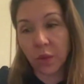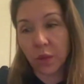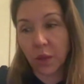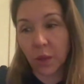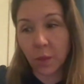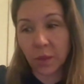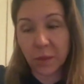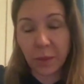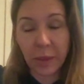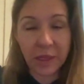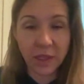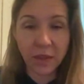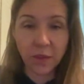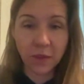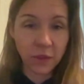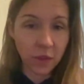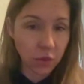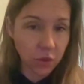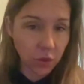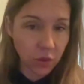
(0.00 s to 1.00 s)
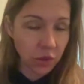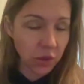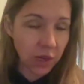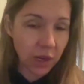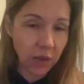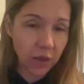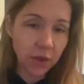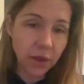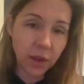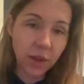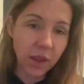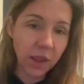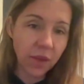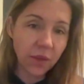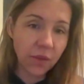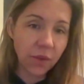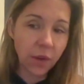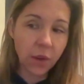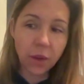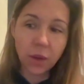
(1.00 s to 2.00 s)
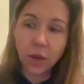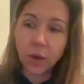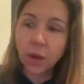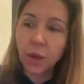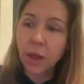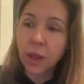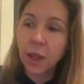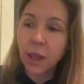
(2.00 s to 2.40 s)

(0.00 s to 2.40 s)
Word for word: their respective social channel that they follow,